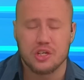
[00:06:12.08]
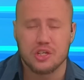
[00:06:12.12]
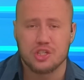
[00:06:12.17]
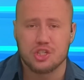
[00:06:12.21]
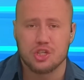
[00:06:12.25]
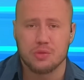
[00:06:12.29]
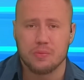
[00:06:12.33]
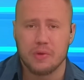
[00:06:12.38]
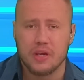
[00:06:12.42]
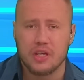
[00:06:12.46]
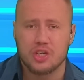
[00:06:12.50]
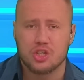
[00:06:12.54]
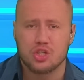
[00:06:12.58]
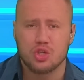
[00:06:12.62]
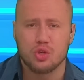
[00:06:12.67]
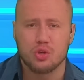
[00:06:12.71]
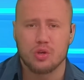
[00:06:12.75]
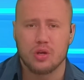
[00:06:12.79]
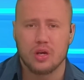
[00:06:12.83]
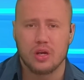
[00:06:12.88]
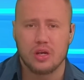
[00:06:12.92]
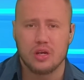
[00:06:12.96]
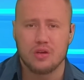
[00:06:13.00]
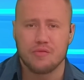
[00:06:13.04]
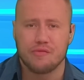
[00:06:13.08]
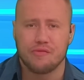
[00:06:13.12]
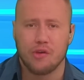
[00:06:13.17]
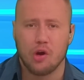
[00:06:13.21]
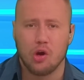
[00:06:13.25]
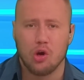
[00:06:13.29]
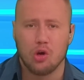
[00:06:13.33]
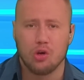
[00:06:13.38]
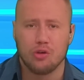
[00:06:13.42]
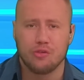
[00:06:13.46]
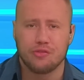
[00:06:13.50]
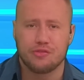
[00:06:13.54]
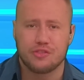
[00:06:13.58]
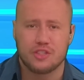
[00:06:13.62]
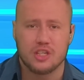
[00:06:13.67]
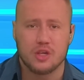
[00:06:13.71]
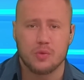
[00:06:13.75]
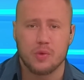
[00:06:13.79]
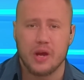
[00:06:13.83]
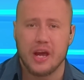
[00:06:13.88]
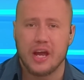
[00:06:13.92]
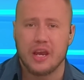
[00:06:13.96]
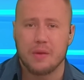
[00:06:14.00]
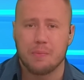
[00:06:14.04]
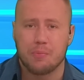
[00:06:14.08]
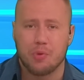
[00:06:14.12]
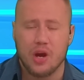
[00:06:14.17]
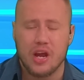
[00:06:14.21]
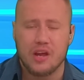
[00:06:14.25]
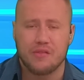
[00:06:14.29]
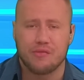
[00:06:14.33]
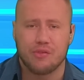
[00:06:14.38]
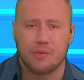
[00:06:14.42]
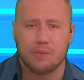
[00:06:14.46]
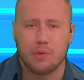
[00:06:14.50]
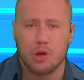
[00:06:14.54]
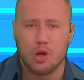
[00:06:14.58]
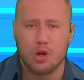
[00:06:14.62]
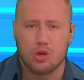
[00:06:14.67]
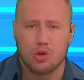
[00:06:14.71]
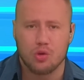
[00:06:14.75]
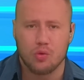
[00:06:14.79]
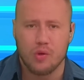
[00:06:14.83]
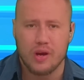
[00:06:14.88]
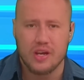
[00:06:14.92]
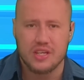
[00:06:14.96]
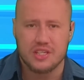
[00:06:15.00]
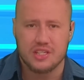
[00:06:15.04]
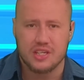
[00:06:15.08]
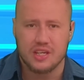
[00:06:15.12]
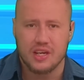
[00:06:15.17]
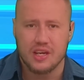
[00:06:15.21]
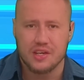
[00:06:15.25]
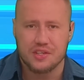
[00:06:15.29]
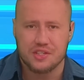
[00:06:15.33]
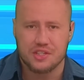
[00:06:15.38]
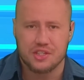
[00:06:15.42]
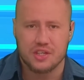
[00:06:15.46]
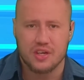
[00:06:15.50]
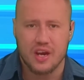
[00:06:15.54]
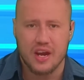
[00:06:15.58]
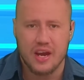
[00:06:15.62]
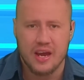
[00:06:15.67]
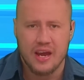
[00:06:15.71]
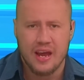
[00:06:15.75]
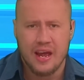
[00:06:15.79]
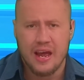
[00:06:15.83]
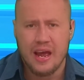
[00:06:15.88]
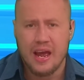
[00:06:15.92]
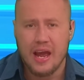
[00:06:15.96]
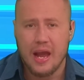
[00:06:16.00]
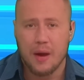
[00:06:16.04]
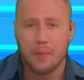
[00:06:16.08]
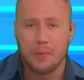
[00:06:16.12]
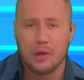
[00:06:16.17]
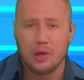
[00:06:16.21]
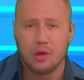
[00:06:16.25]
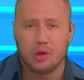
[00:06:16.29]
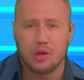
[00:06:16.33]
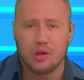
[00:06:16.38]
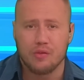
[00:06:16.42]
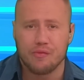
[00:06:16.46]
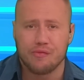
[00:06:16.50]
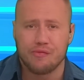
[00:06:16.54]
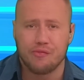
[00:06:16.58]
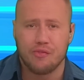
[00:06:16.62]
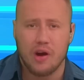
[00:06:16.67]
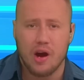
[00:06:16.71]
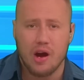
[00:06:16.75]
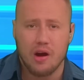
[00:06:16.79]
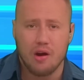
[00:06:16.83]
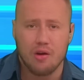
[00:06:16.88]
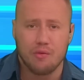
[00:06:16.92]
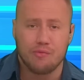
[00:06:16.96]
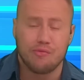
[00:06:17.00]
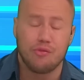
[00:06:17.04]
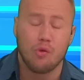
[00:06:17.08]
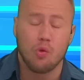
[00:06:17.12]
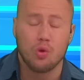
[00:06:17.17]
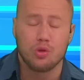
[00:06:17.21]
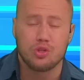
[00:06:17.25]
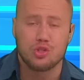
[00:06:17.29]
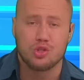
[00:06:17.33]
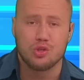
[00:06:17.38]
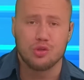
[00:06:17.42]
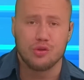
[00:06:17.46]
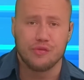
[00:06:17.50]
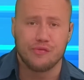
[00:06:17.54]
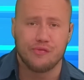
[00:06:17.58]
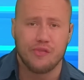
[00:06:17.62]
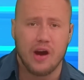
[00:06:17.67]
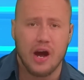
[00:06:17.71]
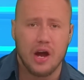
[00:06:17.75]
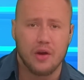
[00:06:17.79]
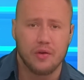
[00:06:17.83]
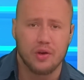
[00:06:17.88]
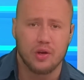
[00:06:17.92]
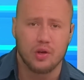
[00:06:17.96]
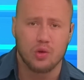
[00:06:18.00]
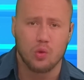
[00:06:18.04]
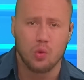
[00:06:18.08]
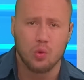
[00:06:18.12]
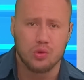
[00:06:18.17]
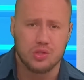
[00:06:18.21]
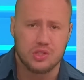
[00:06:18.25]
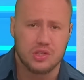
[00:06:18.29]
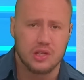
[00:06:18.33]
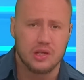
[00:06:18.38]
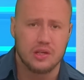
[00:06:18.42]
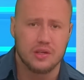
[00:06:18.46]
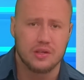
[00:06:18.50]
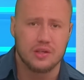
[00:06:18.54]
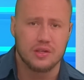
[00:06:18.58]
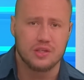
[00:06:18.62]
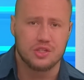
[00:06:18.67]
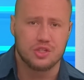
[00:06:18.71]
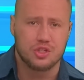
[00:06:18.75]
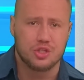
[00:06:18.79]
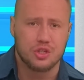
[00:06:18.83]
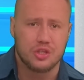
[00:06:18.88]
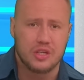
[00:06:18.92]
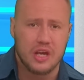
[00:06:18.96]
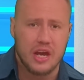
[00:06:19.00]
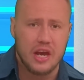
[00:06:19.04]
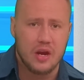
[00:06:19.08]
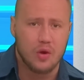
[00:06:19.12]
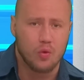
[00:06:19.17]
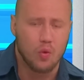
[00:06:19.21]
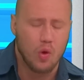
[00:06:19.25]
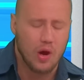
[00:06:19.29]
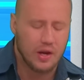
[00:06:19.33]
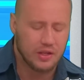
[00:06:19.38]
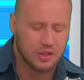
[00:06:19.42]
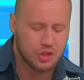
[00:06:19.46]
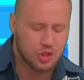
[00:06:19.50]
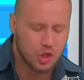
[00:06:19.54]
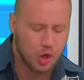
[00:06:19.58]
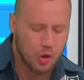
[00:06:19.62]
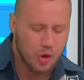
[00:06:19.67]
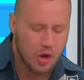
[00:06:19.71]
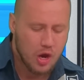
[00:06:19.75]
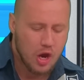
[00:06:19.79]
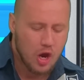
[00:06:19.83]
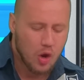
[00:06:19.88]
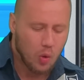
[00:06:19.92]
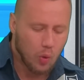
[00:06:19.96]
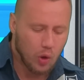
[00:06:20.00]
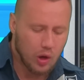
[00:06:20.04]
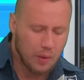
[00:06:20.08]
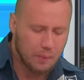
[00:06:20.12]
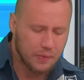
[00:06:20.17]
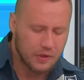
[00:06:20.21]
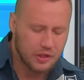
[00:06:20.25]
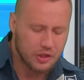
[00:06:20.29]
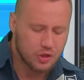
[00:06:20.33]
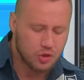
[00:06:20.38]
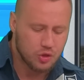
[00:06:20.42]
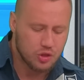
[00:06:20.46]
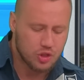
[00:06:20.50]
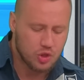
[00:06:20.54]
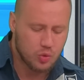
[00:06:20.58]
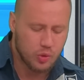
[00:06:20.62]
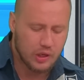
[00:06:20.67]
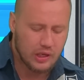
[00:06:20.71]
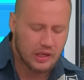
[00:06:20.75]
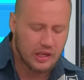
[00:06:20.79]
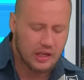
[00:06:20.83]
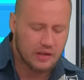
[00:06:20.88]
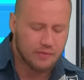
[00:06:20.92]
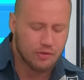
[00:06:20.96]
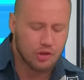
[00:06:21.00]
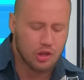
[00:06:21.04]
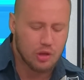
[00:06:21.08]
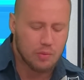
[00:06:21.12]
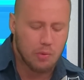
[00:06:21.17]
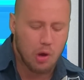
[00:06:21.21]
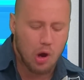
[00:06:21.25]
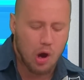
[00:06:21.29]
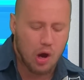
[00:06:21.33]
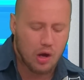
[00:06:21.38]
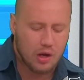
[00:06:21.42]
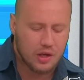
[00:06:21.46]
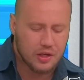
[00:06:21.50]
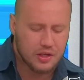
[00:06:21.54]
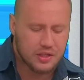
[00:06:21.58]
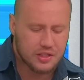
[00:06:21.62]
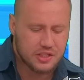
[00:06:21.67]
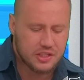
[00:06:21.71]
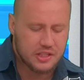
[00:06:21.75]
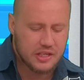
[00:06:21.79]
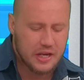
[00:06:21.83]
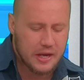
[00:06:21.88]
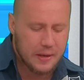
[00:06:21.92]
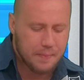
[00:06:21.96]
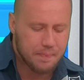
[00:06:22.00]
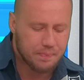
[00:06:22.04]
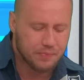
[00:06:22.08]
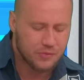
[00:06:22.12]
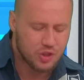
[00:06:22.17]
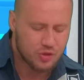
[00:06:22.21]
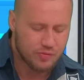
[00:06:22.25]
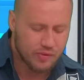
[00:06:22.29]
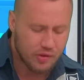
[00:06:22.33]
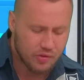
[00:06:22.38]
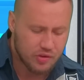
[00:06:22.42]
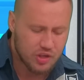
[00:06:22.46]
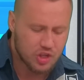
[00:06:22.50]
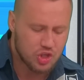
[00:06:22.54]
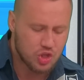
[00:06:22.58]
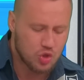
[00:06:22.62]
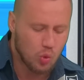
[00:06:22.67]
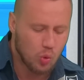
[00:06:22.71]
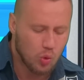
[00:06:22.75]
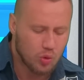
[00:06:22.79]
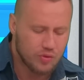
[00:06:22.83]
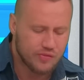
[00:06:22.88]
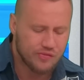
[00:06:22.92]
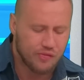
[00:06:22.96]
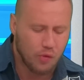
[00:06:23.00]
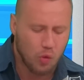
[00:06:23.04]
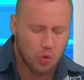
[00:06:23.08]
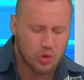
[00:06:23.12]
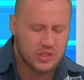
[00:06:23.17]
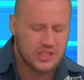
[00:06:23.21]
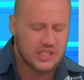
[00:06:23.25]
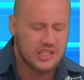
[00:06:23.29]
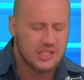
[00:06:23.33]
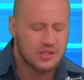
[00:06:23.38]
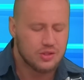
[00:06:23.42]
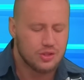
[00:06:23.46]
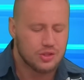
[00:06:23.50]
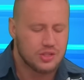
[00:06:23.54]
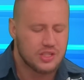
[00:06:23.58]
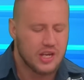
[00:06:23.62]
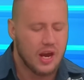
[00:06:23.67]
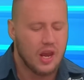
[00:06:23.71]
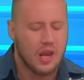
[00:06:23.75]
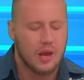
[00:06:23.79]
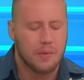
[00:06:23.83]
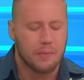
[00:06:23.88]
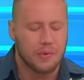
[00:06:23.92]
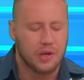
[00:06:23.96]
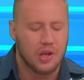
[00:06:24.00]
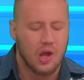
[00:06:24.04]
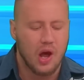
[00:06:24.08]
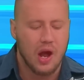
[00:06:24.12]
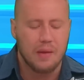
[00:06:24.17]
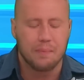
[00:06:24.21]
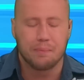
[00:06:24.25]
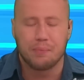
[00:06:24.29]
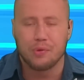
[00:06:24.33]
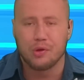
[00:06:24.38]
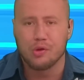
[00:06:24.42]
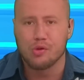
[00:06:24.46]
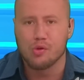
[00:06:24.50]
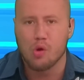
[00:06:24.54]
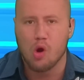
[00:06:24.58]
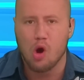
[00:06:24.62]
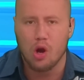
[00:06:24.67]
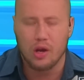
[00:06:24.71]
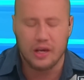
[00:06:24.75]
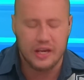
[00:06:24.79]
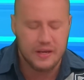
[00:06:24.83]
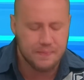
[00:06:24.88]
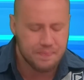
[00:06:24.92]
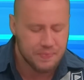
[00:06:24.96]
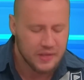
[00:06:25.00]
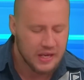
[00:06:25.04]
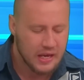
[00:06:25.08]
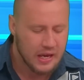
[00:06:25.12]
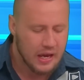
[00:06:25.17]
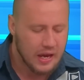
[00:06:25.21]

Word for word: so make sure you get involved. Uh, we had a break from local racing yesterday, and we're looking forward to firing on all cylinders today. All right. So what I'm going to do is quickly give you the markets. Um, very short 14 to 10, number nine, Blue Holly.